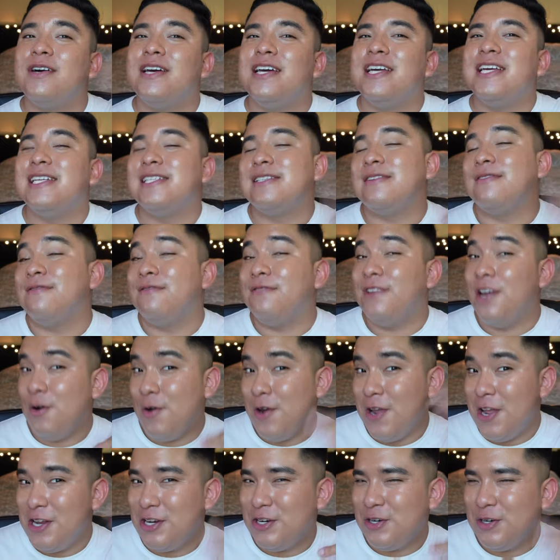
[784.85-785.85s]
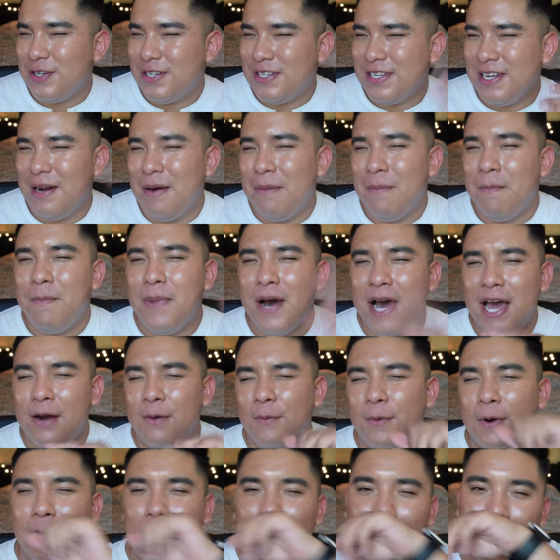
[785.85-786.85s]
is very interesting, but
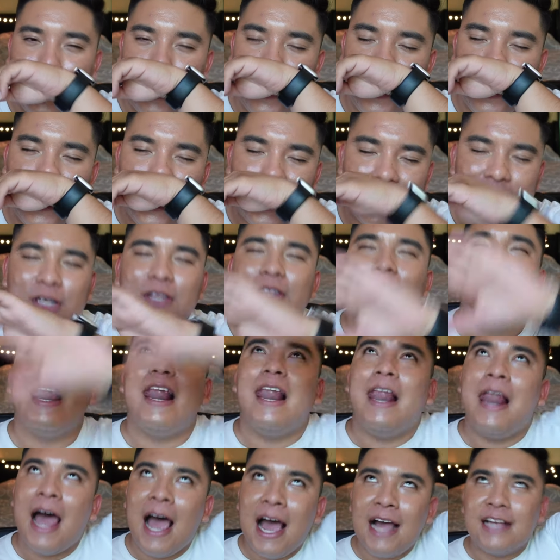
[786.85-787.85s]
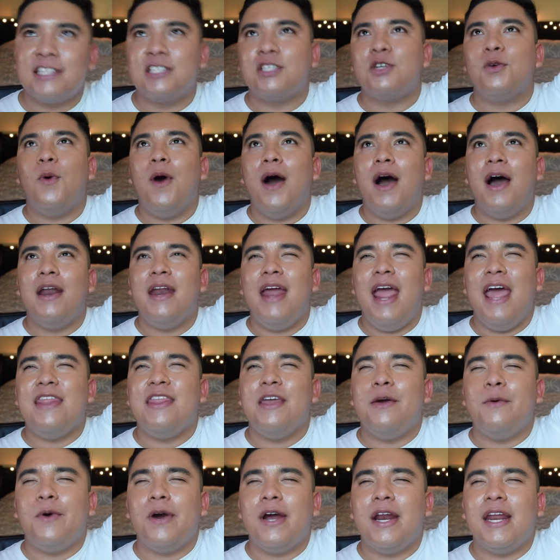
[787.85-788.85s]
we're gonna go into the last one and
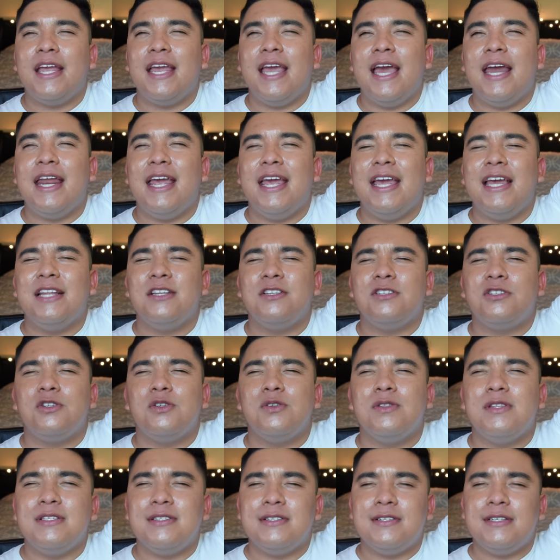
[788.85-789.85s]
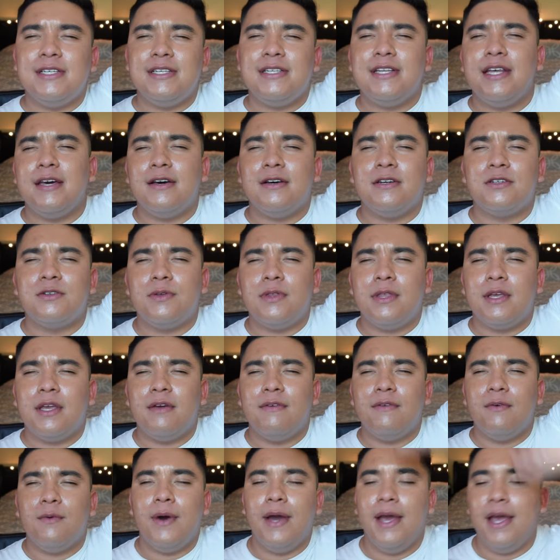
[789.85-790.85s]
then we're gonna get into the details for the
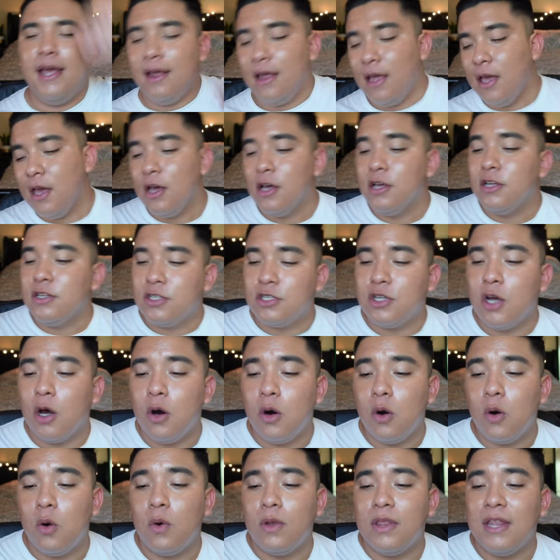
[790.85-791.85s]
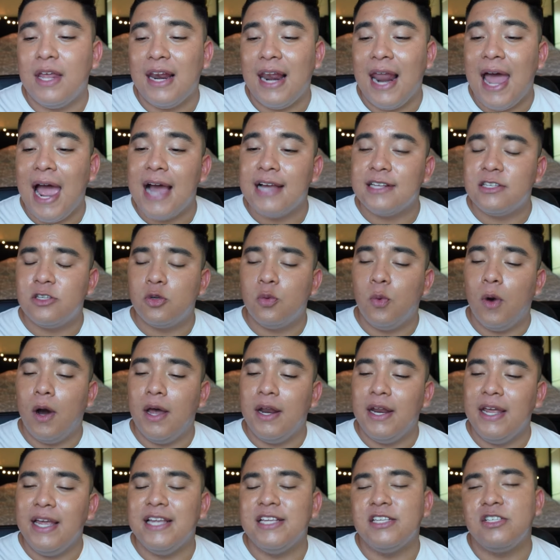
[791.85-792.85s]
giveaway. So the last
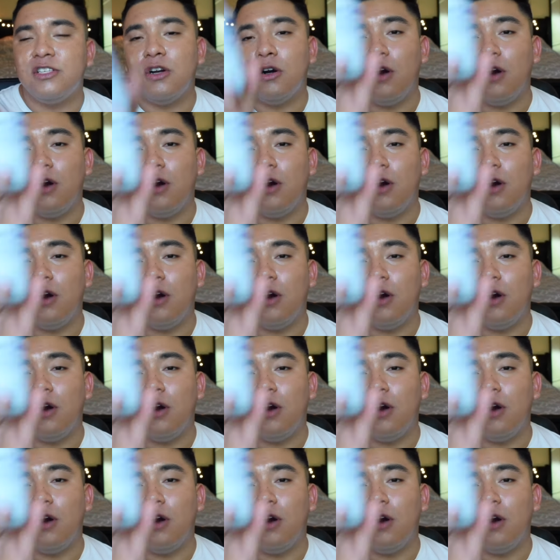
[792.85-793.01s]
one is